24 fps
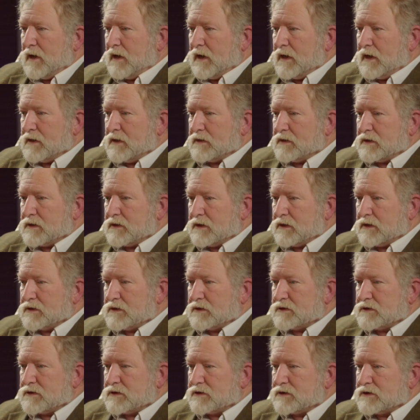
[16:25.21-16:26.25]
And
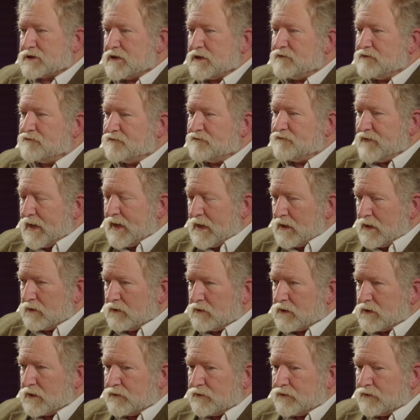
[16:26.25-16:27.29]
she
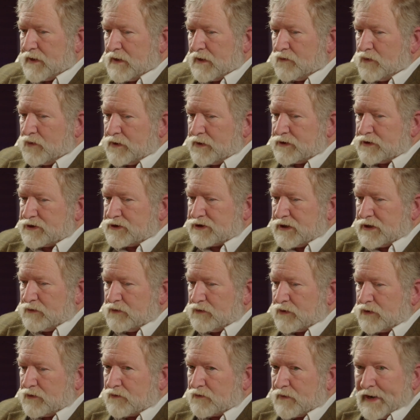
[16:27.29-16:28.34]
found that when she
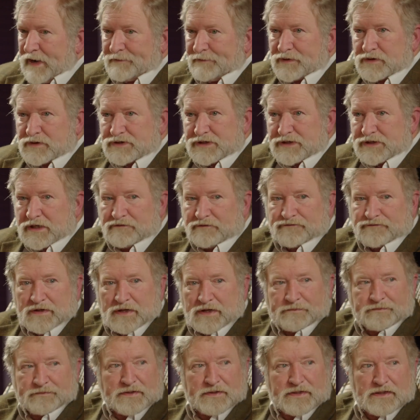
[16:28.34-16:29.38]
would wrap herself
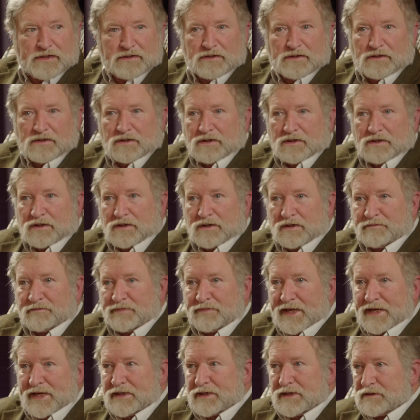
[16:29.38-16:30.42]
up in a
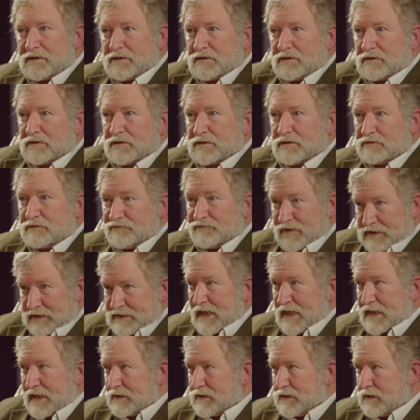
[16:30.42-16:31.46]
blanket very
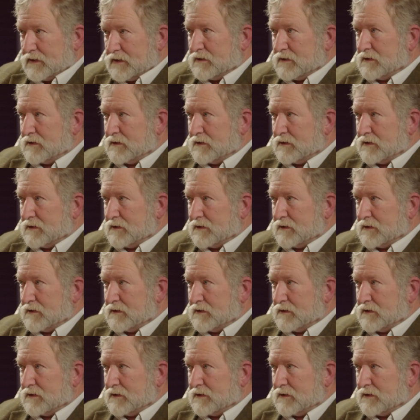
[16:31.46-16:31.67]
tightly,